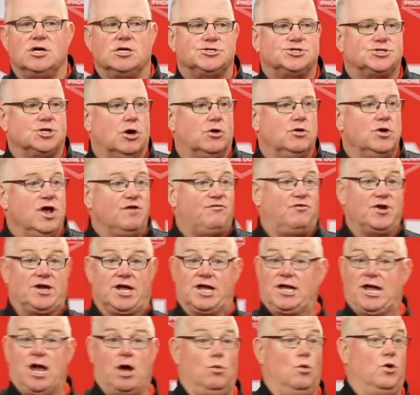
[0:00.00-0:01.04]
So if we
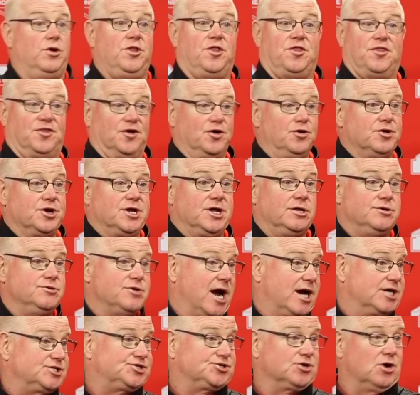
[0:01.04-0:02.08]
can get 130, you
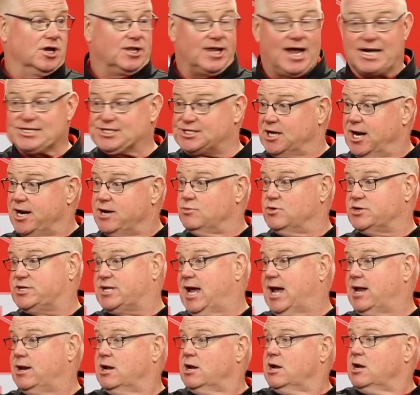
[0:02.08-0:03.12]
guys saw it last night with
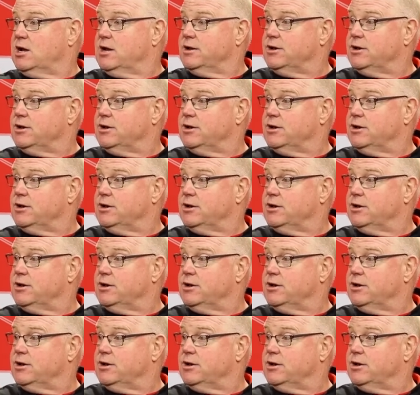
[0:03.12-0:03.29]
that,